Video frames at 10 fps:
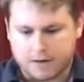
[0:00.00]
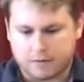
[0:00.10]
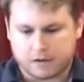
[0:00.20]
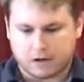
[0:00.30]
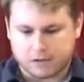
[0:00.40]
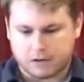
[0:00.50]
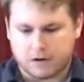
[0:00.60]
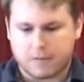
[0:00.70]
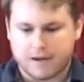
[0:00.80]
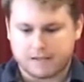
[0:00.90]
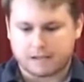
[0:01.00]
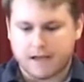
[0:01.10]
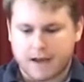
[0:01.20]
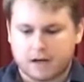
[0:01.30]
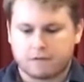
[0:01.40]
It was also a basic
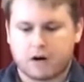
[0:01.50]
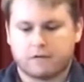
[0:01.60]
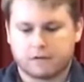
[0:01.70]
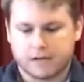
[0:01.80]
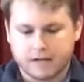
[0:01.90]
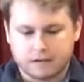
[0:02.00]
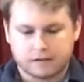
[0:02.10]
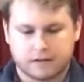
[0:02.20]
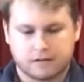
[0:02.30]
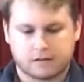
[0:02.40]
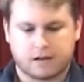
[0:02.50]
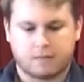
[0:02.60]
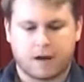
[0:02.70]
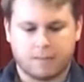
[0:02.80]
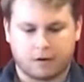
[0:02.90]
lack of conversational skills
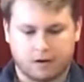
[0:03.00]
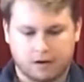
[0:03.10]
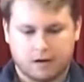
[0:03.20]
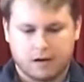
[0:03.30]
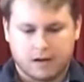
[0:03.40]
on my part,